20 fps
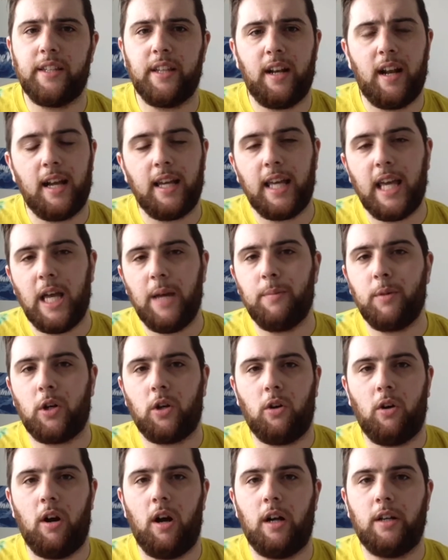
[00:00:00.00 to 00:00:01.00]
and I came
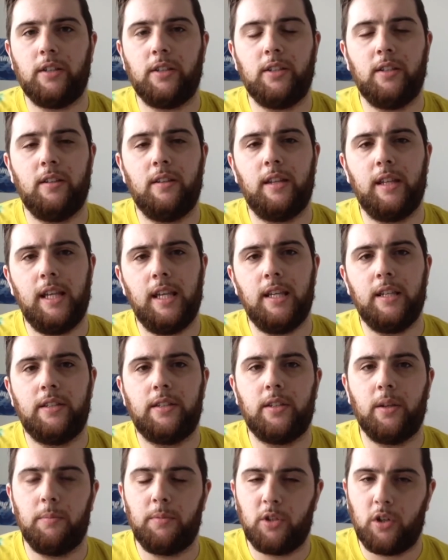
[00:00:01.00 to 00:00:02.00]
across these
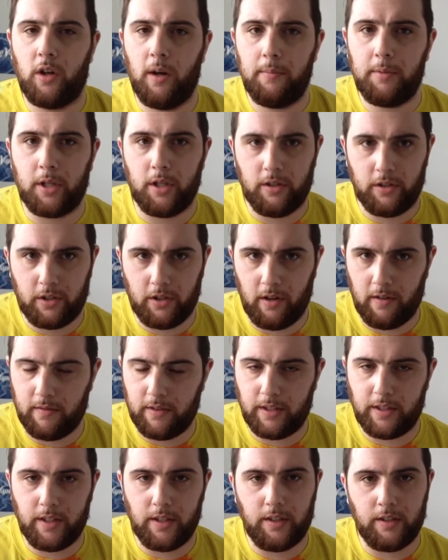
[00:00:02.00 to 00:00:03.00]
subscription
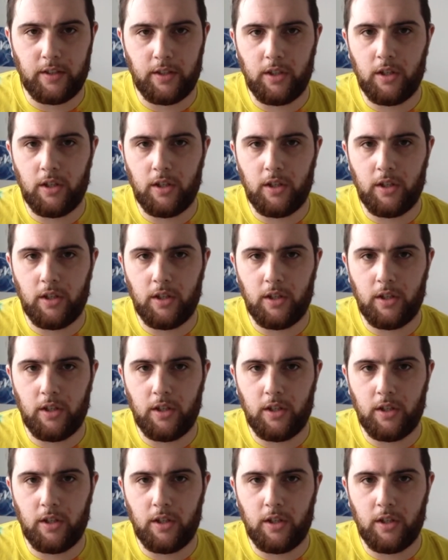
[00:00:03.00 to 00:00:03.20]
services.